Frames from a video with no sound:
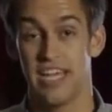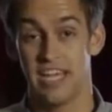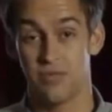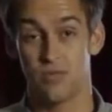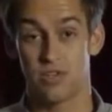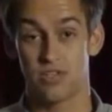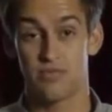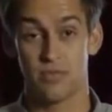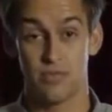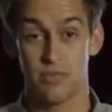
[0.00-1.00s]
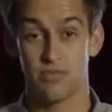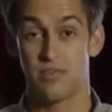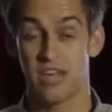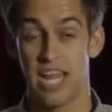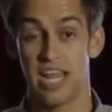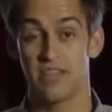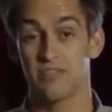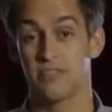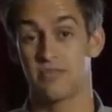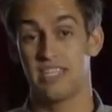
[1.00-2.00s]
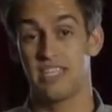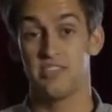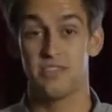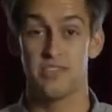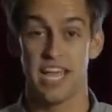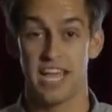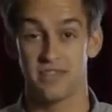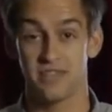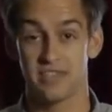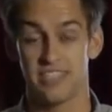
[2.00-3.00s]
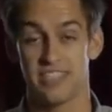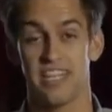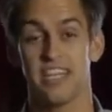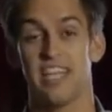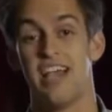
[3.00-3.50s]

It works from your front angle. I'm going to teach you the angles on this thing.